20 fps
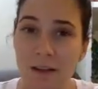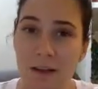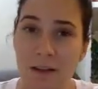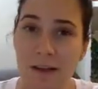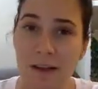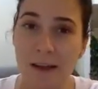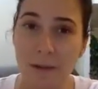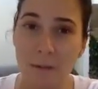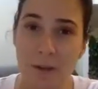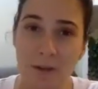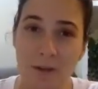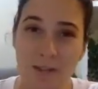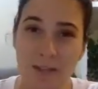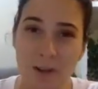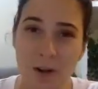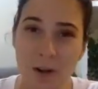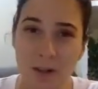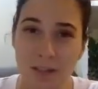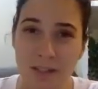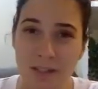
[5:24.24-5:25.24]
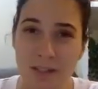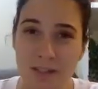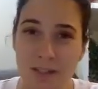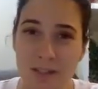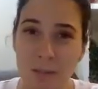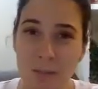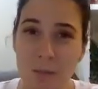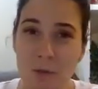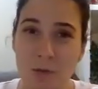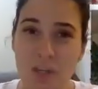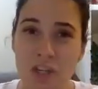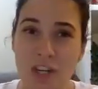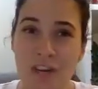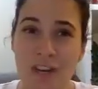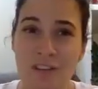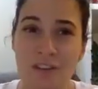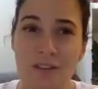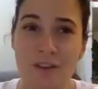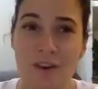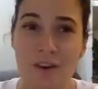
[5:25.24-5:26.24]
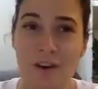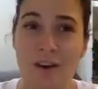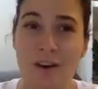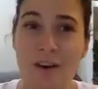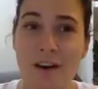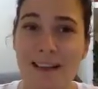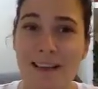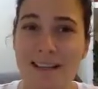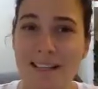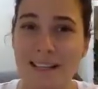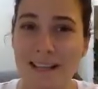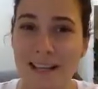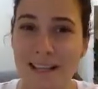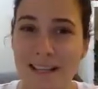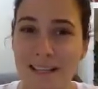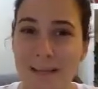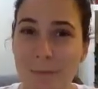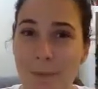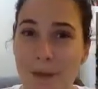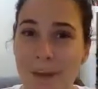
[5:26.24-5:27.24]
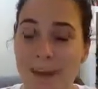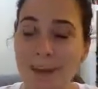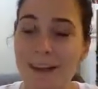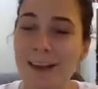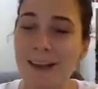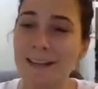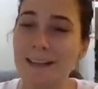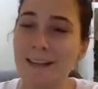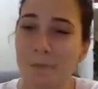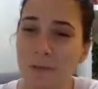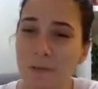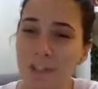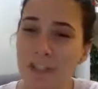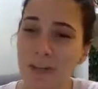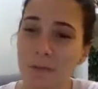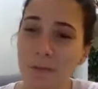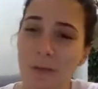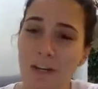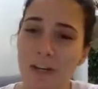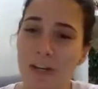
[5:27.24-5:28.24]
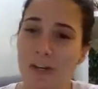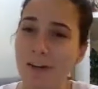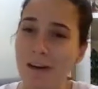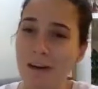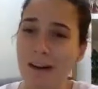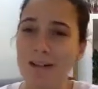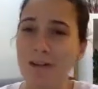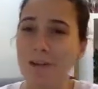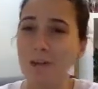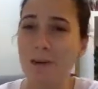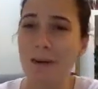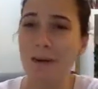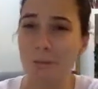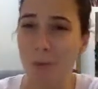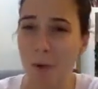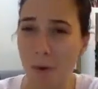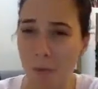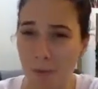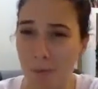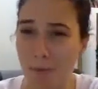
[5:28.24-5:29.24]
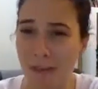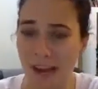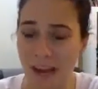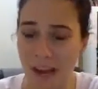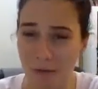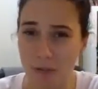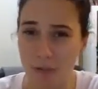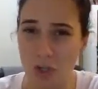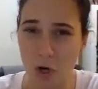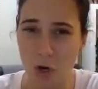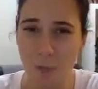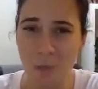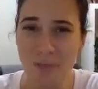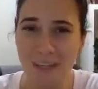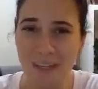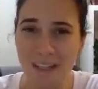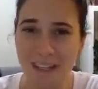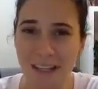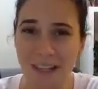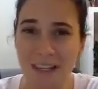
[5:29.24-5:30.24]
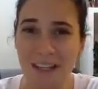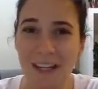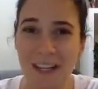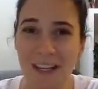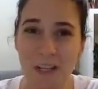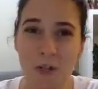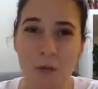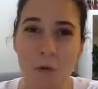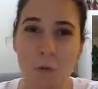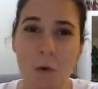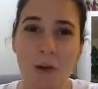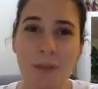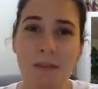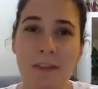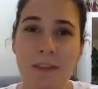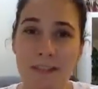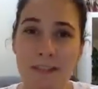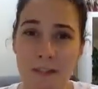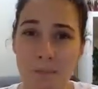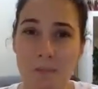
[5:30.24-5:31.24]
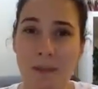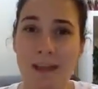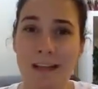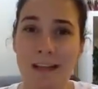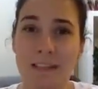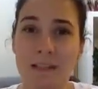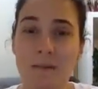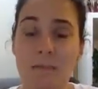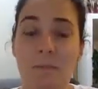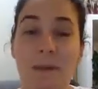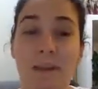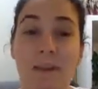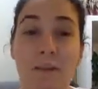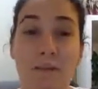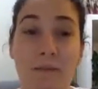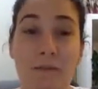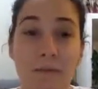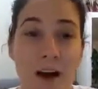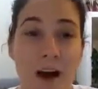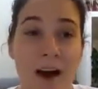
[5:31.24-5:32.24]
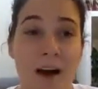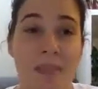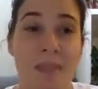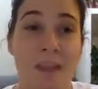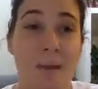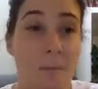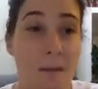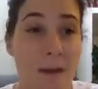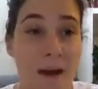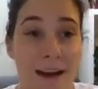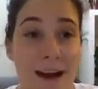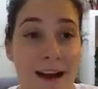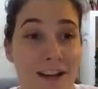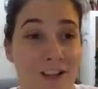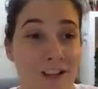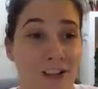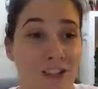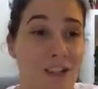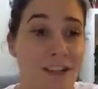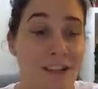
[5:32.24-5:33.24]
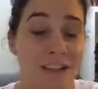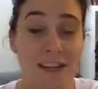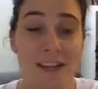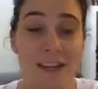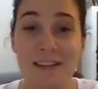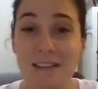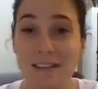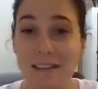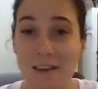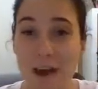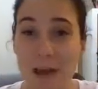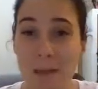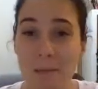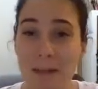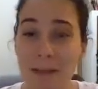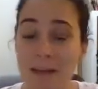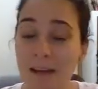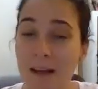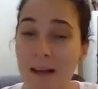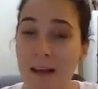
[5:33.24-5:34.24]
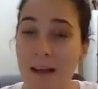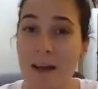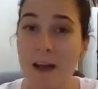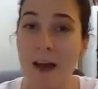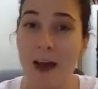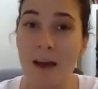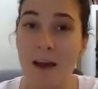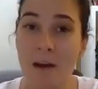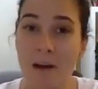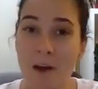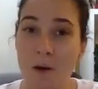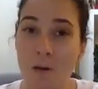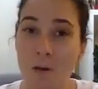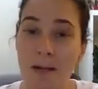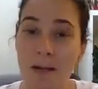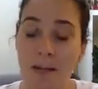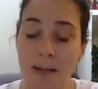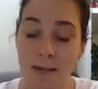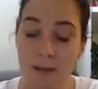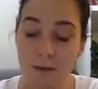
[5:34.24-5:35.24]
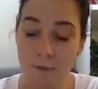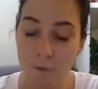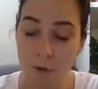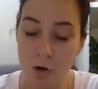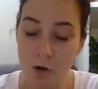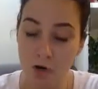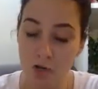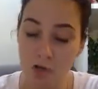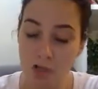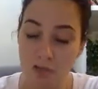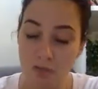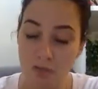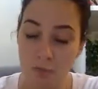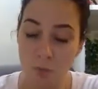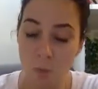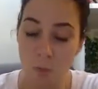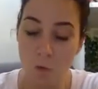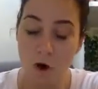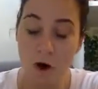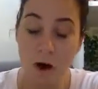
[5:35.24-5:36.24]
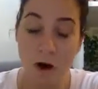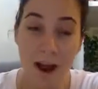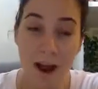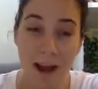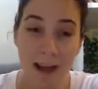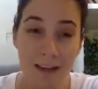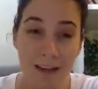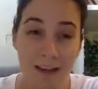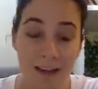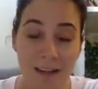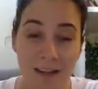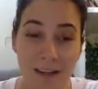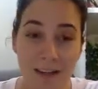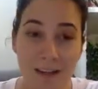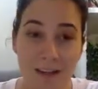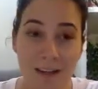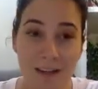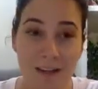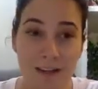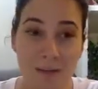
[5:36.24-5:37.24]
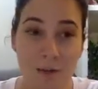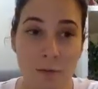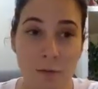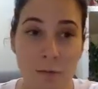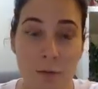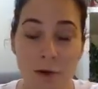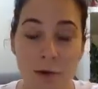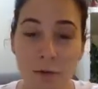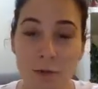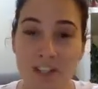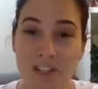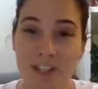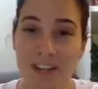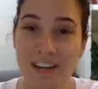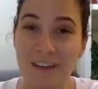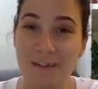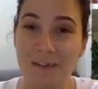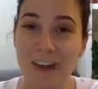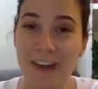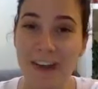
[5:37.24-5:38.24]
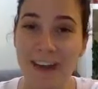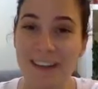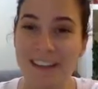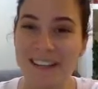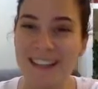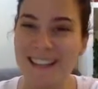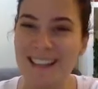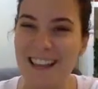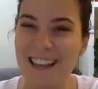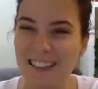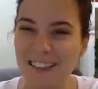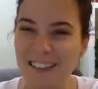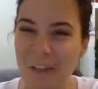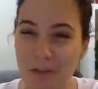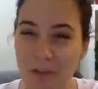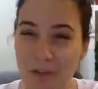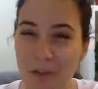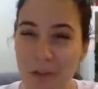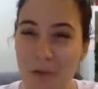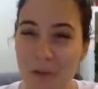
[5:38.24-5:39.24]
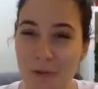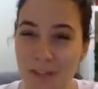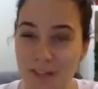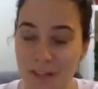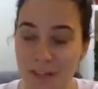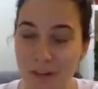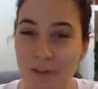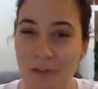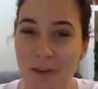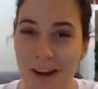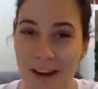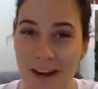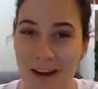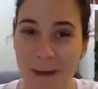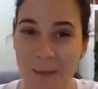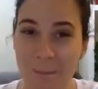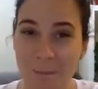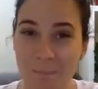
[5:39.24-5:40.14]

Okay, because constantly pushing is not a nice state to be in, especially when you guys already probably have jobs. You want this place to be the fun, the passion, the excitement, and knowing the emotions why you want to achieve that is like the fuel to the fire.